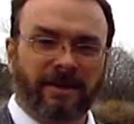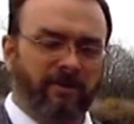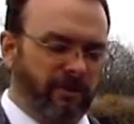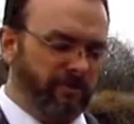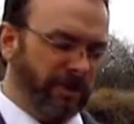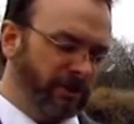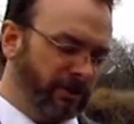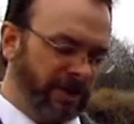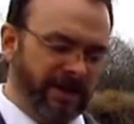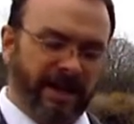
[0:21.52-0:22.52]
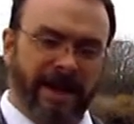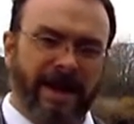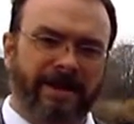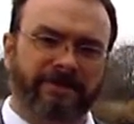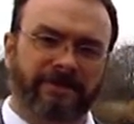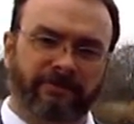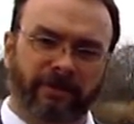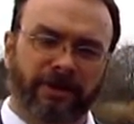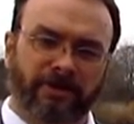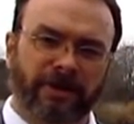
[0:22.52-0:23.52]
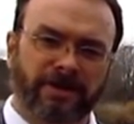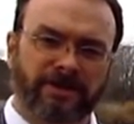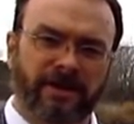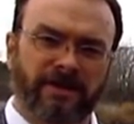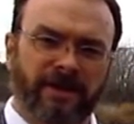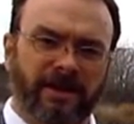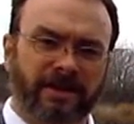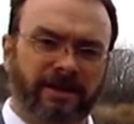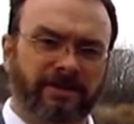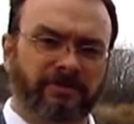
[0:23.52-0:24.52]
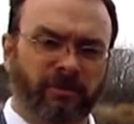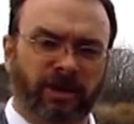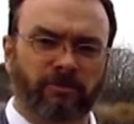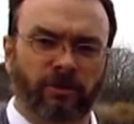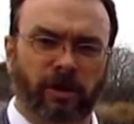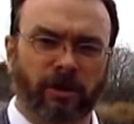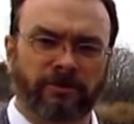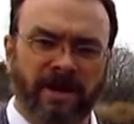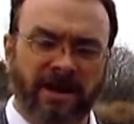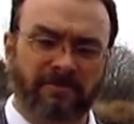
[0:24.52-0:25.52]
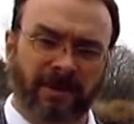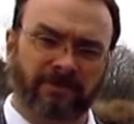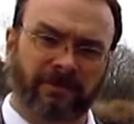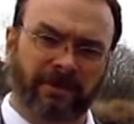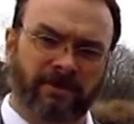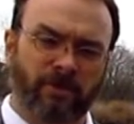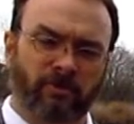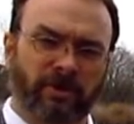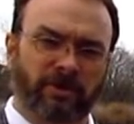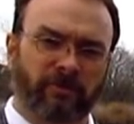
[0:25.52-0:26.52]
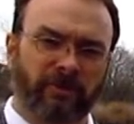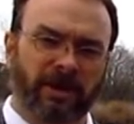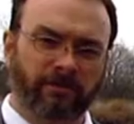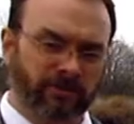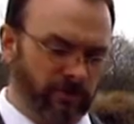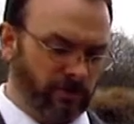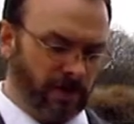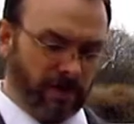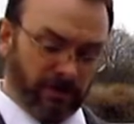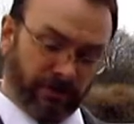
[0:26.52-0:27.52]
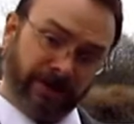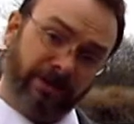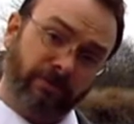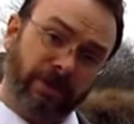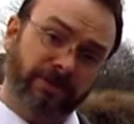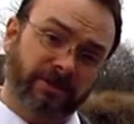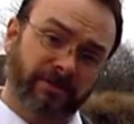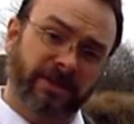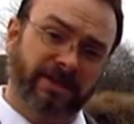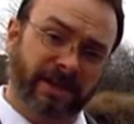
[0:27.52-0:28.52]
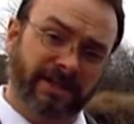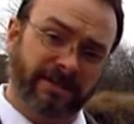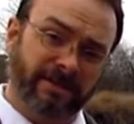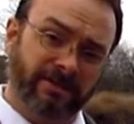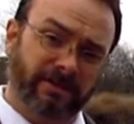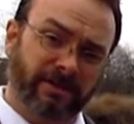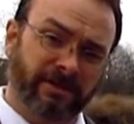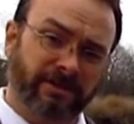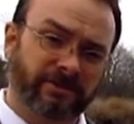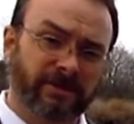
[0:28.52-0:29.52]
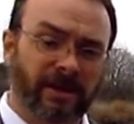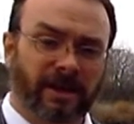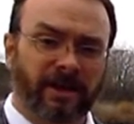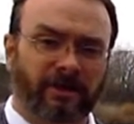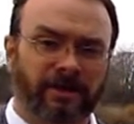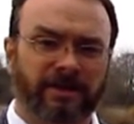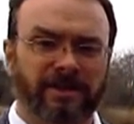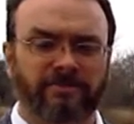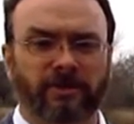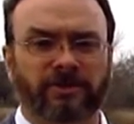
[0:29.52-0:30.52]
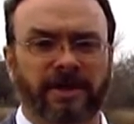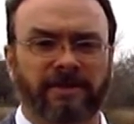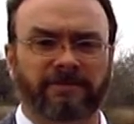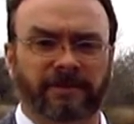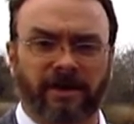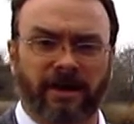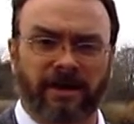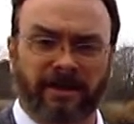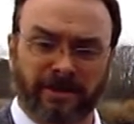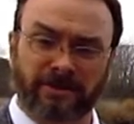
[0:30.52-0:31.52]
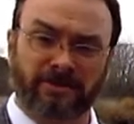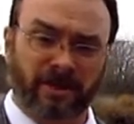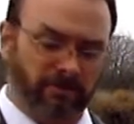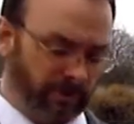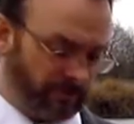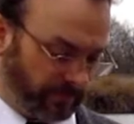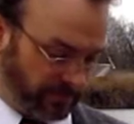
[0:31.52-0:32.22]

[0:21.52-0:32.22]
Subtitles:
And we've been looking at Friedrich Nietzsche and his parable called the Madman. And I'm hoping that we'll be able to look at the rest of his ideas in this and look at these motifs in this segment.